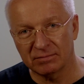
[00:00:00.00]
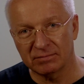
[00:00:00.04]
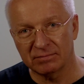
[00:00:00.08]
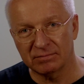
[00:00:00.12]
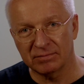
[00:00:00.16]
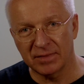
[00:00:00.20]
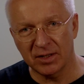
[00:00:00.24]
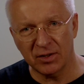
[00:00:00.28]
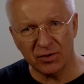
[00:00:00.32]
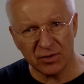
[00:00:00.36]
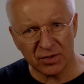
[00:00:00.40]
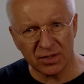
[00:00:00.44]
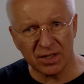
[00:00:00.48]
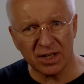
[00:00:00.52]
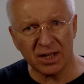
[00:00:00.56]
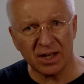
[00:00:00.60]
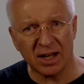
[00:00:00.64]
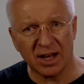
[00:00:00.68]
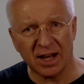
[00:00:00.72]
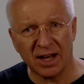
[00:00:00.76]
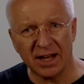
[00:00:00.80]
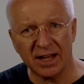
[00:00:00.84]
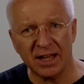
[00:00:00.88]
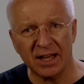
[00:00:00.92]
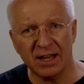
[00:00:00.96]
When you say
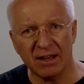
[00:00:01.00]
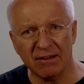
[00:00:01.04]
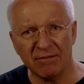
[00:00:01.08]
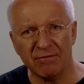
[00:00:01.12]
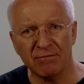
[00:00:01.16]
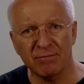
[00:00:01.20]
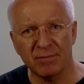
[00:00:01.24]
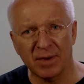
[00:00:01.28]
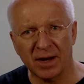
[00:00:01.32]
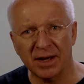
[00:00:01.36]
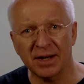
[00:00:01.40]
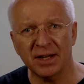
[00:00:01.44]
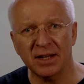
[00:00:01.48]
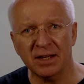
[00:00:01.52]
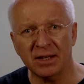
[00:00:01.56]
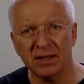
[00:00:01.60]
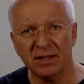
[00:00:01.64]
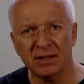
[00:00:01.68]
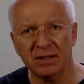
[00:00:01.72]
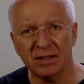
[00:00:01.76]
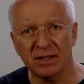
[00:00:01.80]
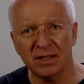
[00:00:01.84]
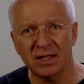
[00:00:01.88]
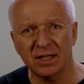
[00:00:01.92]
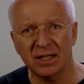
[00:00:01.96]
I have money,
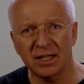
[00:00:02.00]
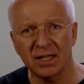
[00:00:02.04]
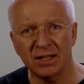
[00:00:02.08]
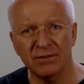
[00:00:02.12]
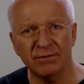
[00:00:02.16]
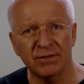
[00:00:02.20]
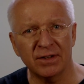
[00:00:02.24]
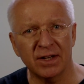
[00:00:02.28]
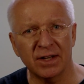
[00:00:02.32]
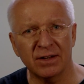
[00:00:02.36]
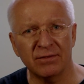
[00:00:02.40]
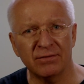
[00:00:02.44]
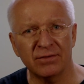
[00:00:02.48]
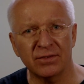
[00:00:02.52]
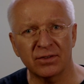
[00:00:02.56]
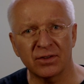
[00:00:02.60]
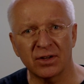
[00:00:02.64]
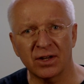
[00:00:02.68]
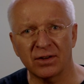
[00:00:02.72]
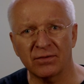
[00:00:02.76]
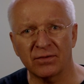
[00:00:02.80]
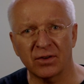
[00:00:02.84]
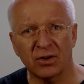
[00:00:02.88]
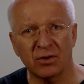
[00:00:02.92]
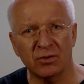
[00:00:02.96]
even if you
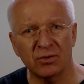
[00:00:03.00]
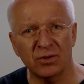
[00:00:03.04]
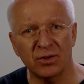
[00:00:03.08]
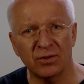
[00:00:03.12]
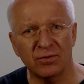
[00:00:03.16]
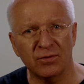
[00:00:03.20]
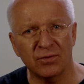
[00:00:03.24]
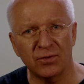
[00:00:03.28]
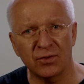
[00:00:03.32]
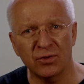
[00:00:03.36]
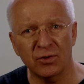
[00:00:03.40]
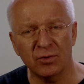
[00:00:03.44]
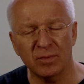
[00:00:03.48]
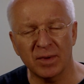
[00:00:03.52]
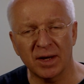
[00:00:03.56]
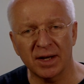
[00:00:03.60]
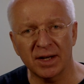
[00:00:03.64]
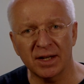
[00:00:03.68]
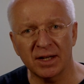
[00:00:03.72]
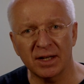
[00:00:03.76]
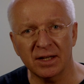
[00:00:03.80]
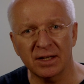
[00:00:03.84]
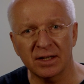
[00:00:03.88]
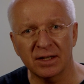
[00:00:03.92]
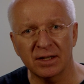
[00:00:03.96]
have only few
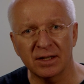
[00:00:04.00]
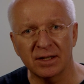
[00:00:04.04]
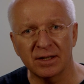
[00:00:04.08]
money,